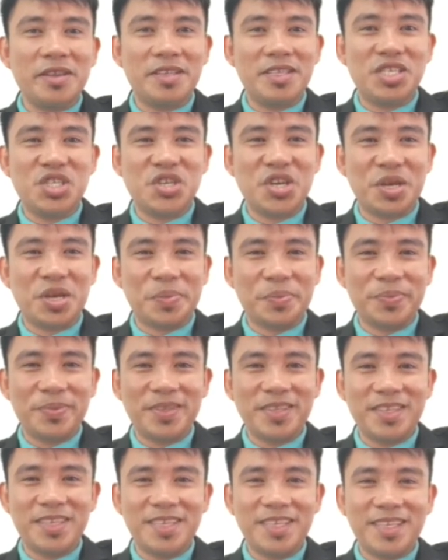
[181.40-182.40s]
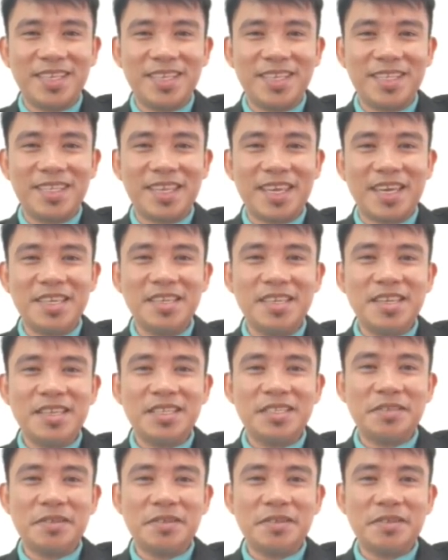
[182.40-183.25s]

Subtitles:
in shape. Okay,